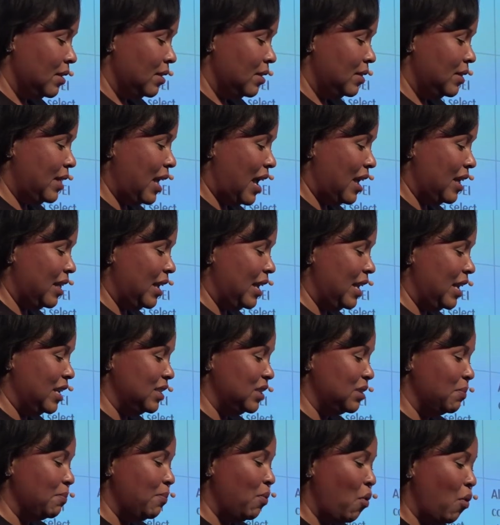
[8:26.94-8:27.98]
That it
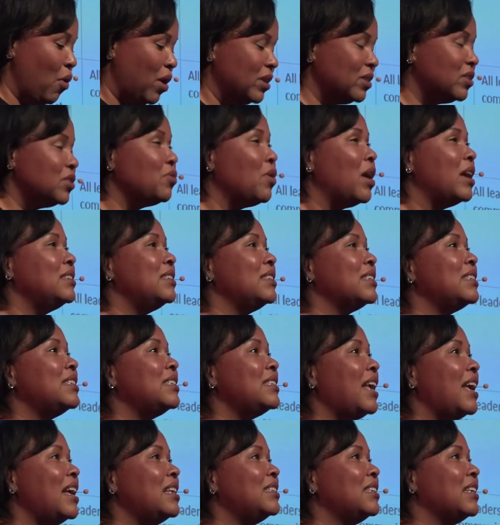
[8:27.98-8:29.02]
is important to our
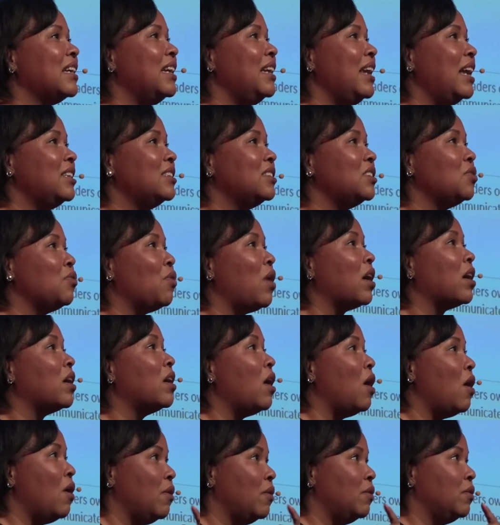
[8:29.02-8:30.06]
success and connected to our
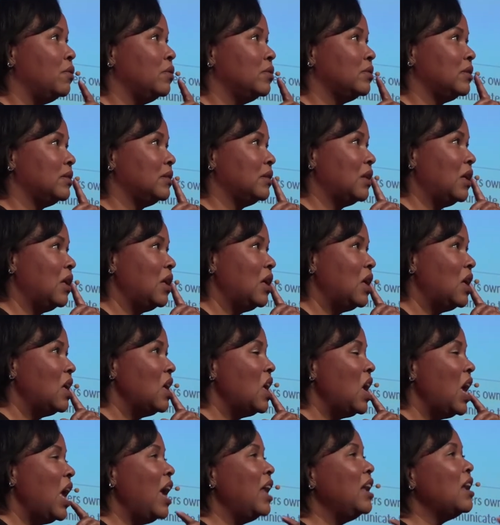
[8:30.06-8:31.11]
goals.
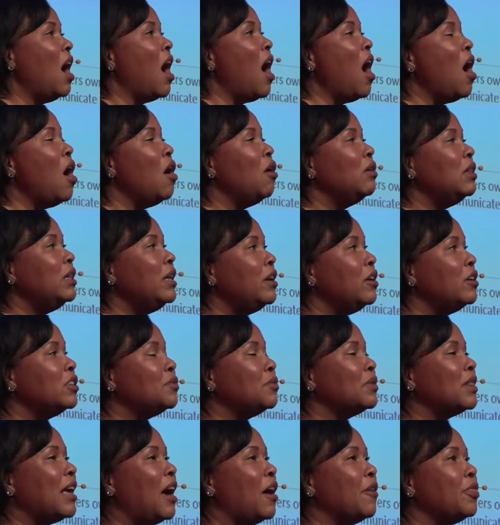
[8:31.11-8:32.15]
And all leaders
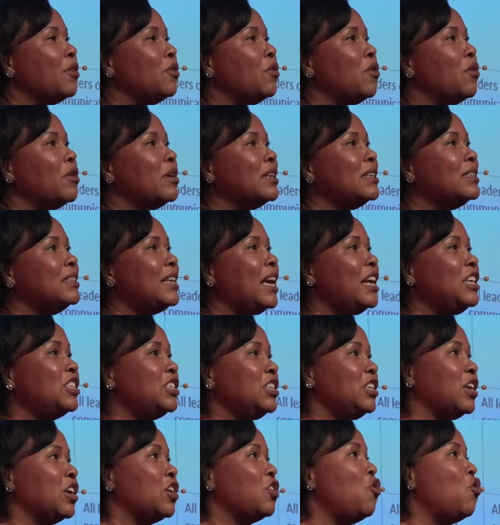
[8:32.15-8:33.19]
without the
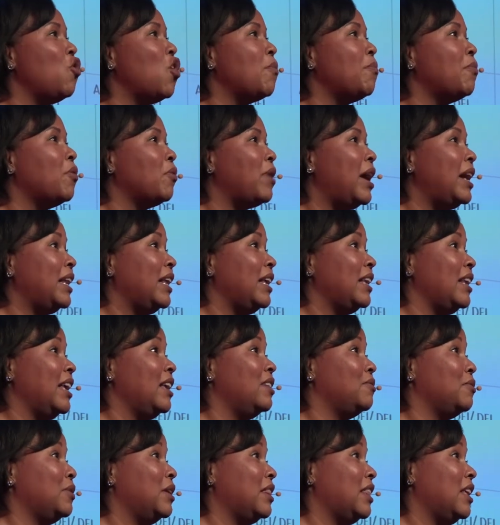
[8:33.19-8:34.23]
organization incorporate
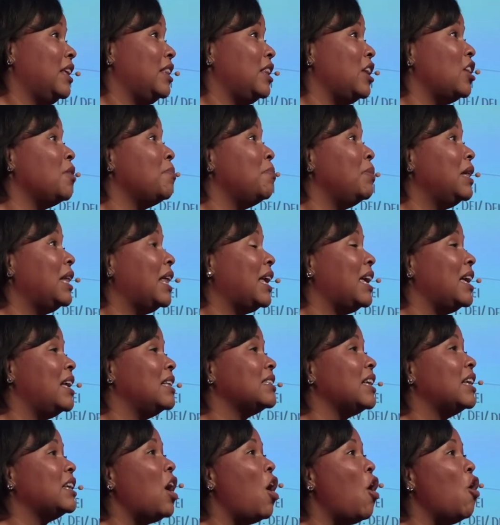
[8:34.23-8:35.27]
it within their
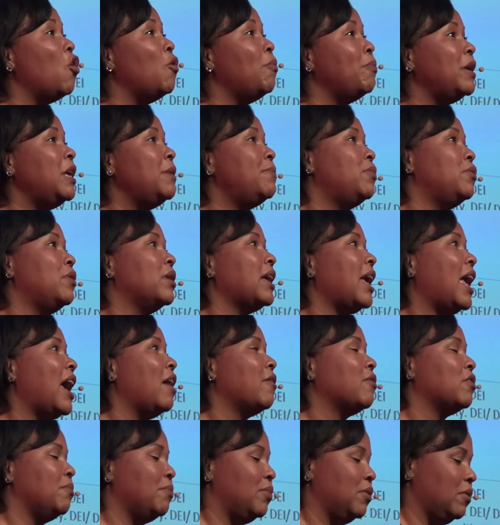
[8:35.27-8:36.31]
plans and hold people
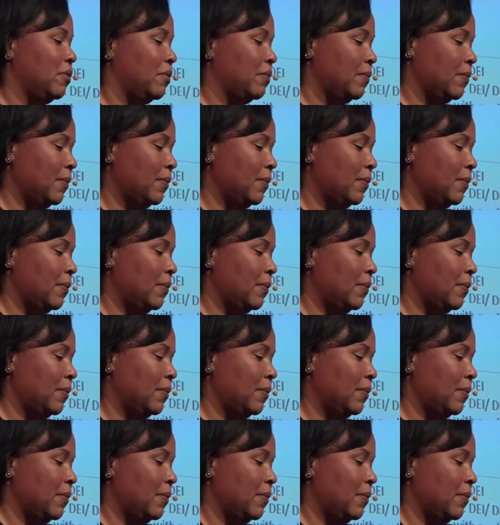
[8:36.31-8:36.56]
accountable.